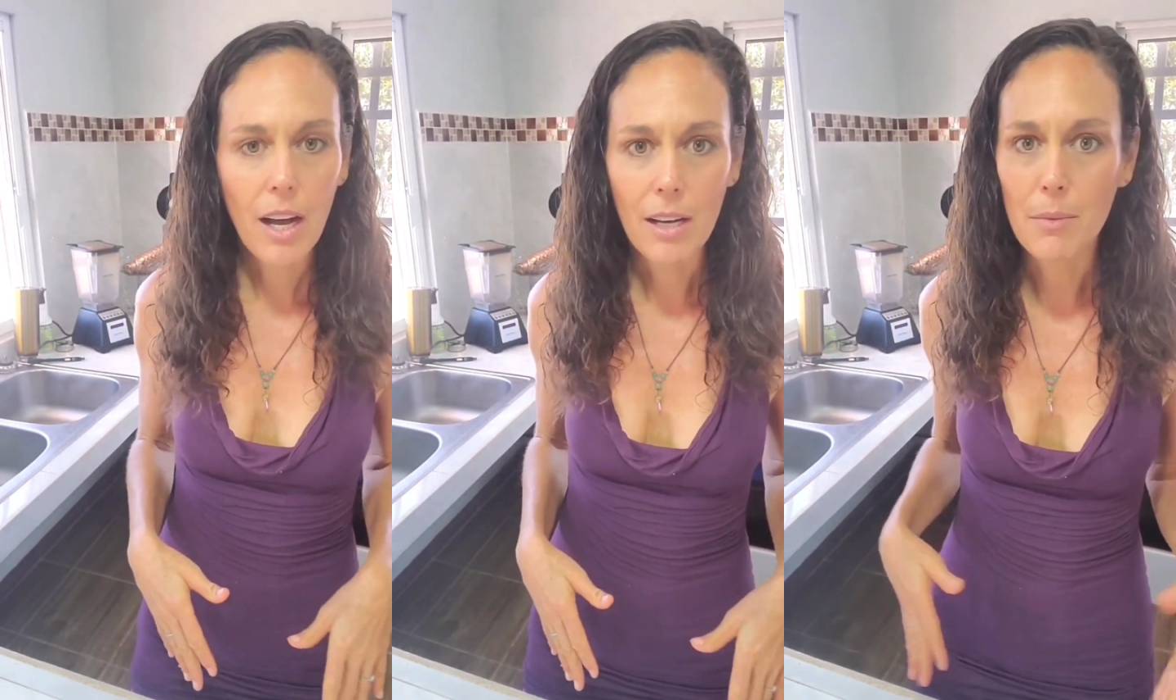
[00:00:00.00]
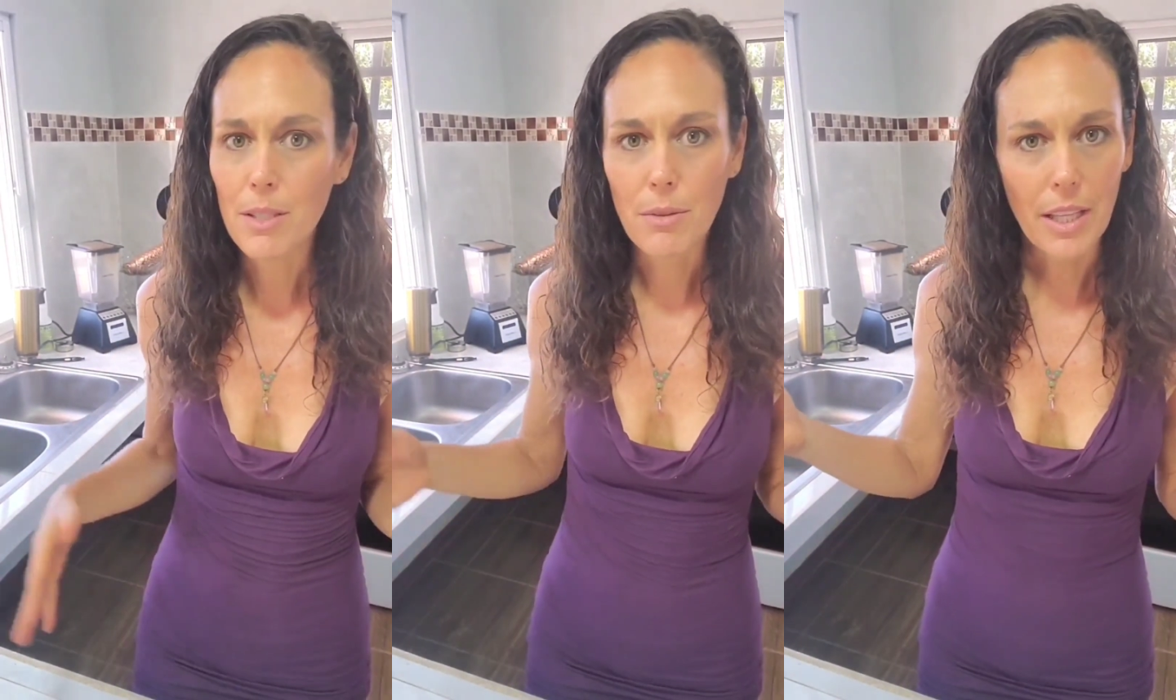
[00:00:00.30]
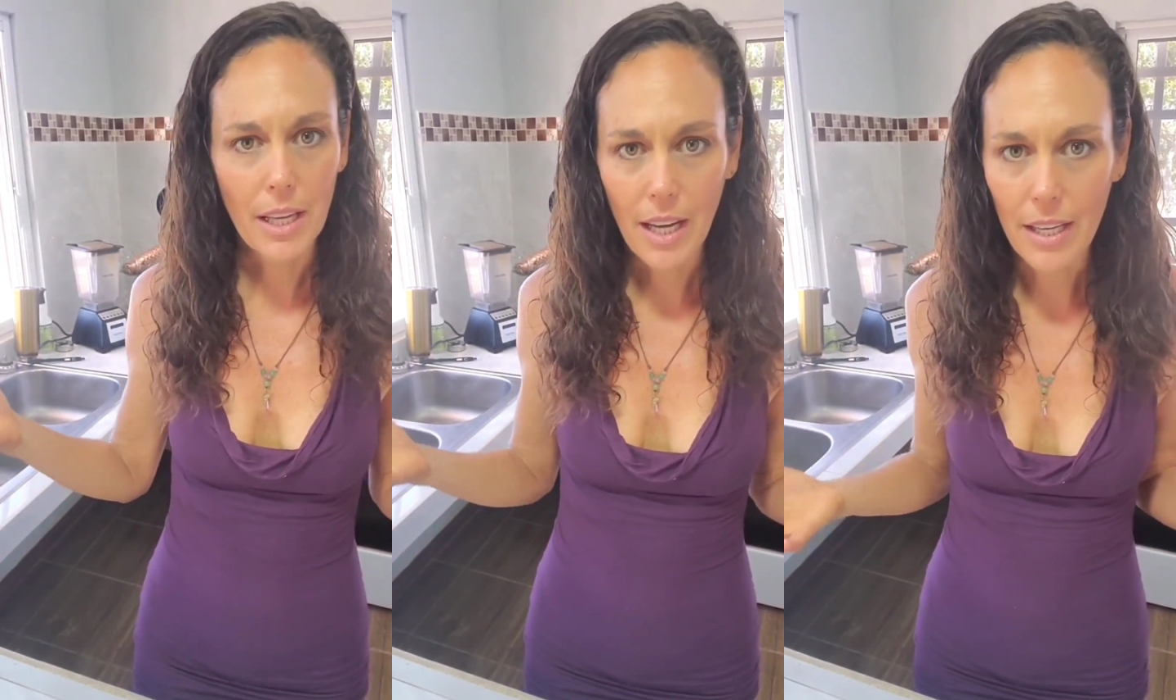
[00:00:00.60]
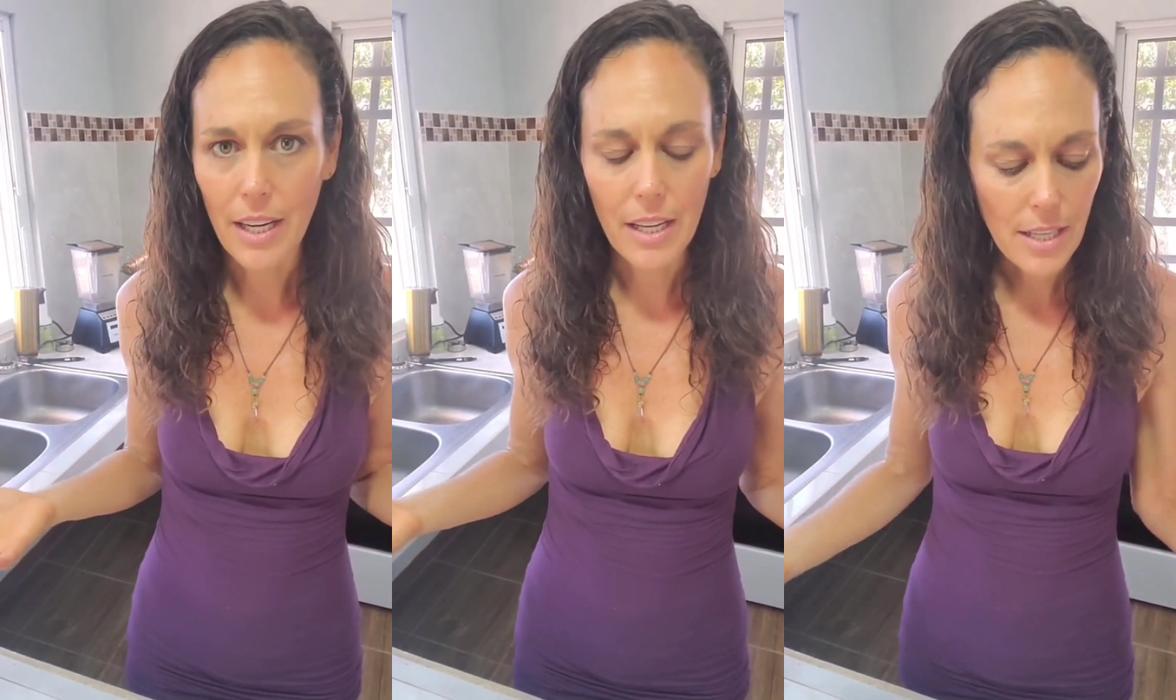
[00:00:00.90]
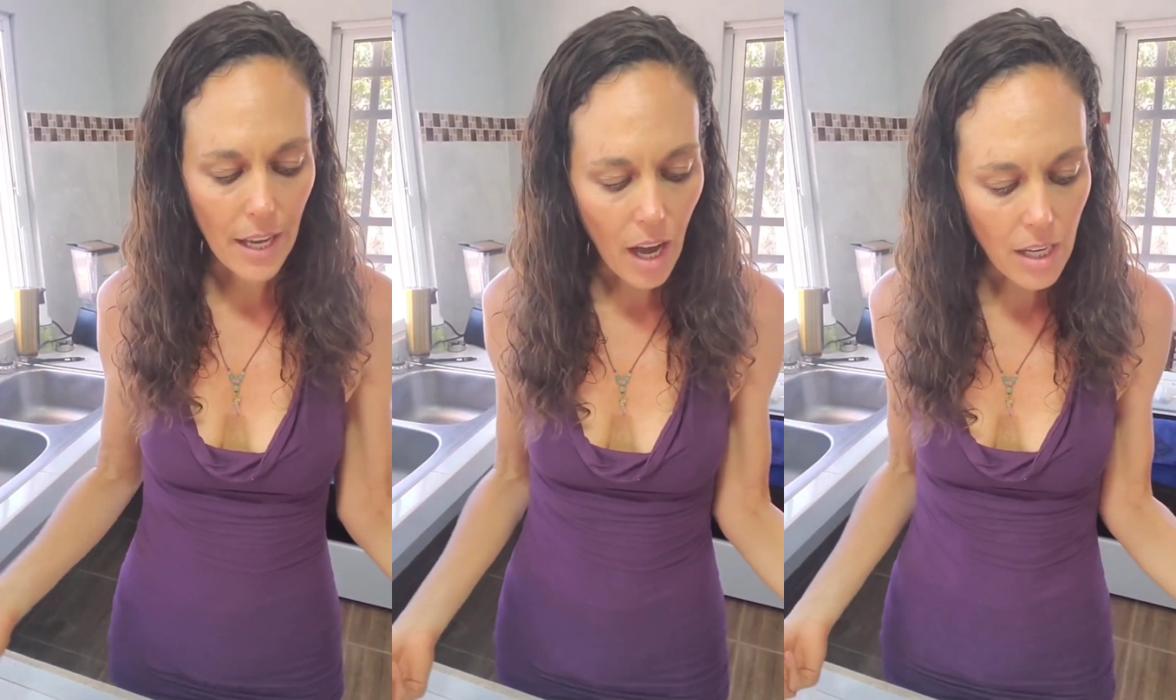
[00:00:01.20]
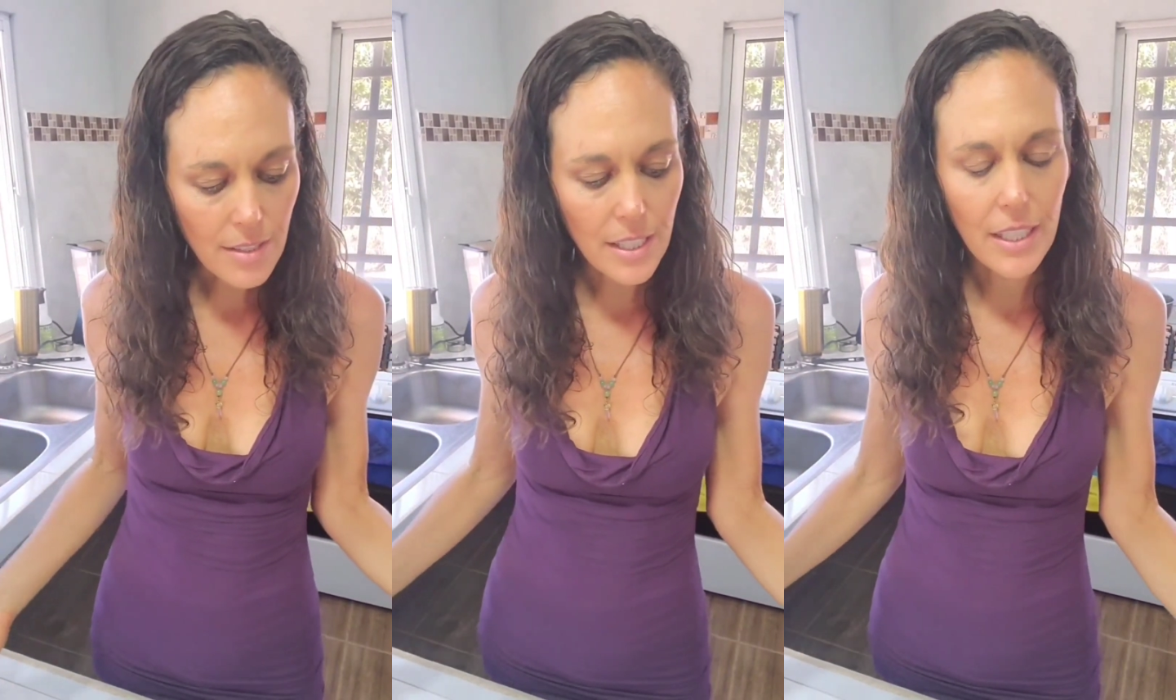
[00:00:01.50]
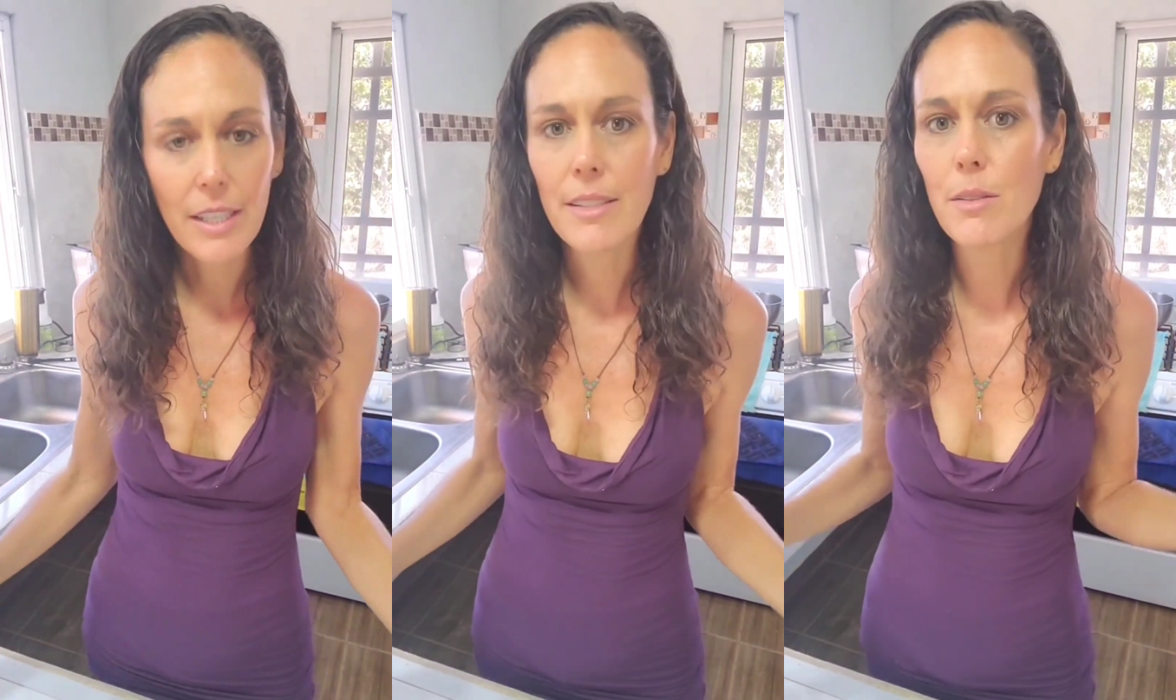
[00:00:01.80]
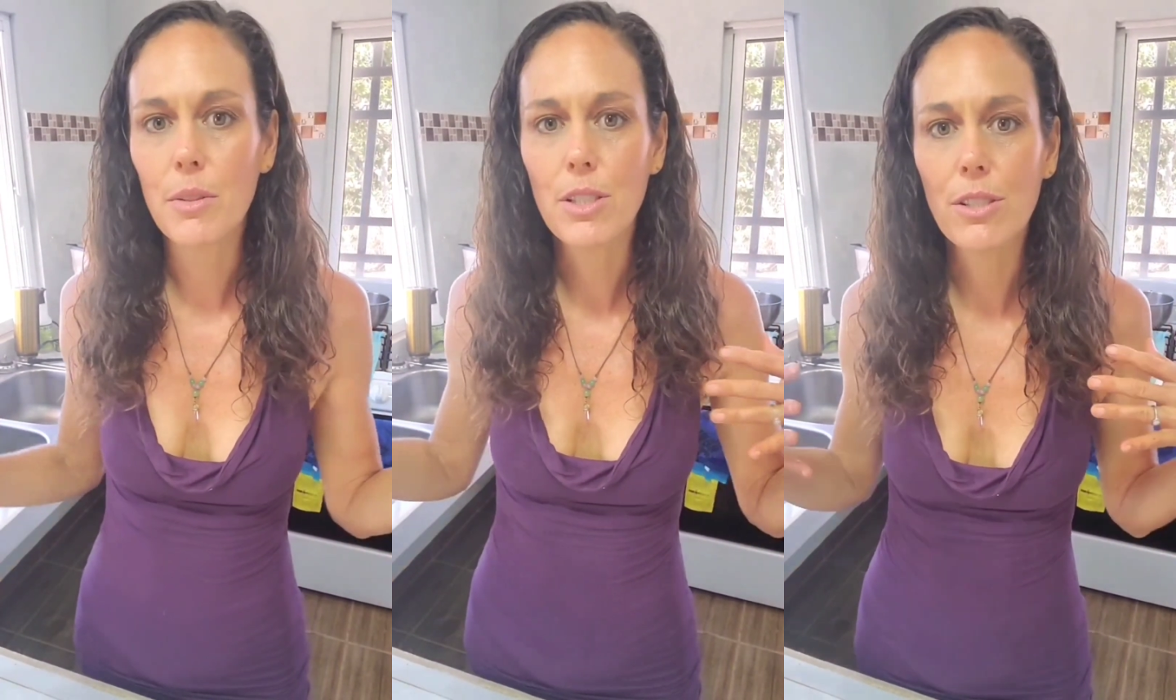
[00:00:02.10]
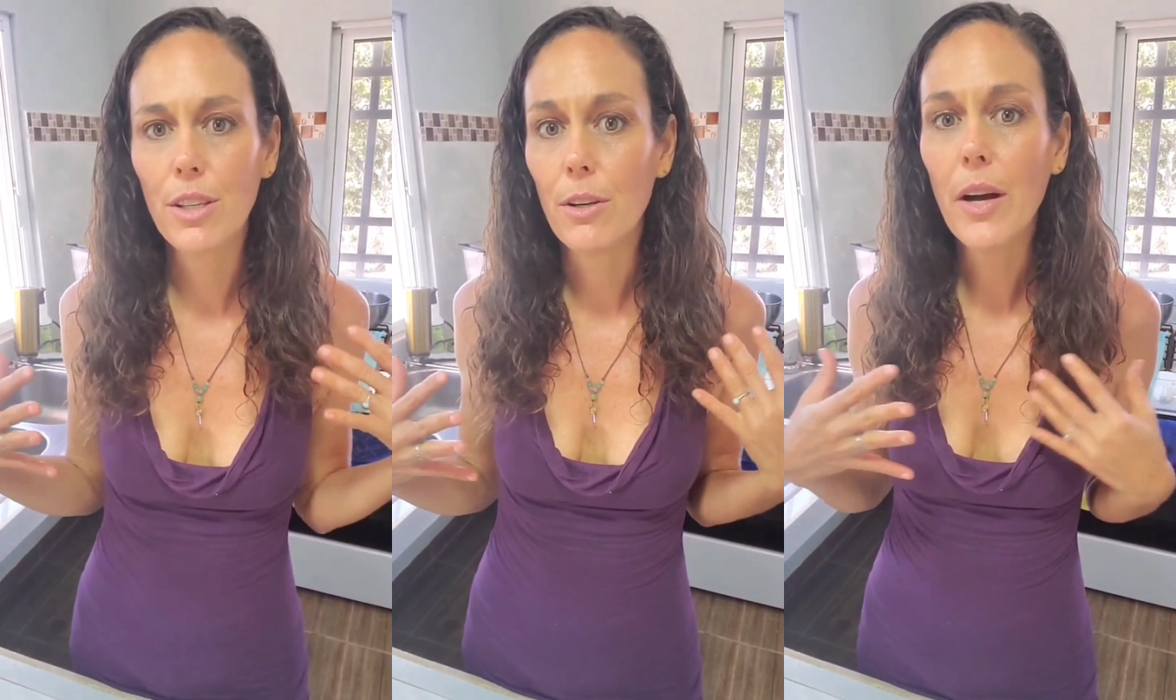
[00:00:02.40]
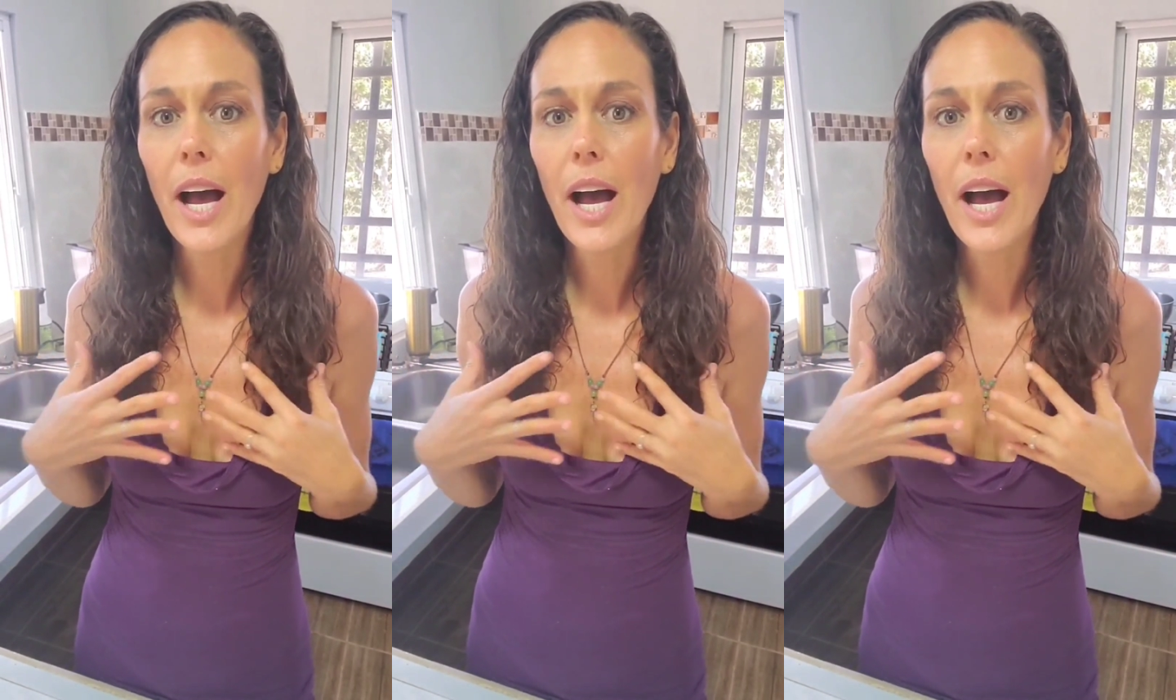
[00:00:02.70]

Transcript: It's really high in antioxidants, which